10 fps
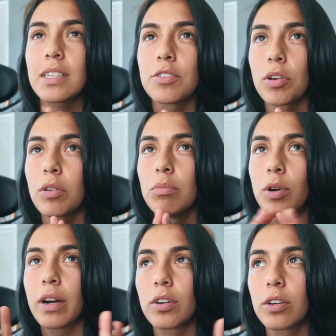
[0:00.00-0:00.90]
syndrome,
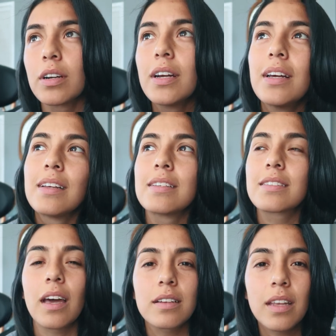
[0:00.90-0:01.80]
whatever,
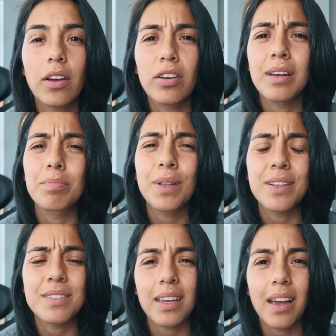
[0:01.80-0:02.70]
is kind of scary. And
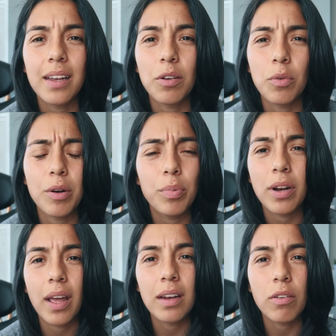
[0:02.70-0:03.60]
plus, like, I don't want to
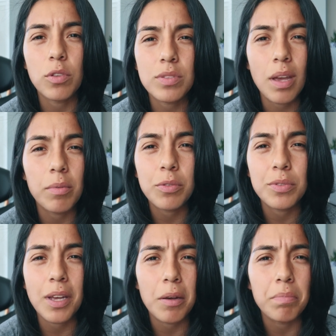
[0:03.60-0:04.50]
put any of those
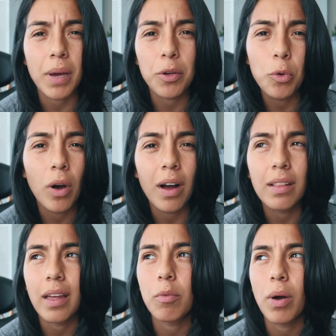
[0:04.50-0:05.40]
chemicals up my
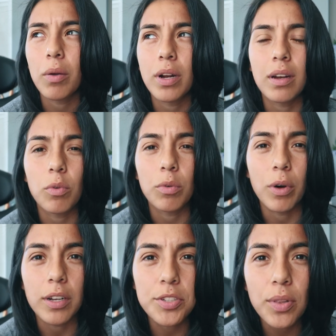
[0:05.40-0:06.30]
hoo-ha. Like, why would anyone
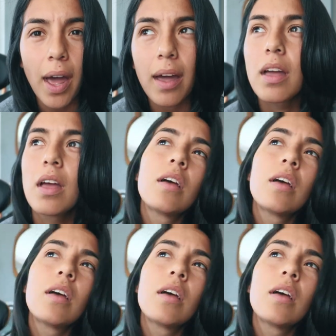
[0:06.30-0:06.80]
want to do that?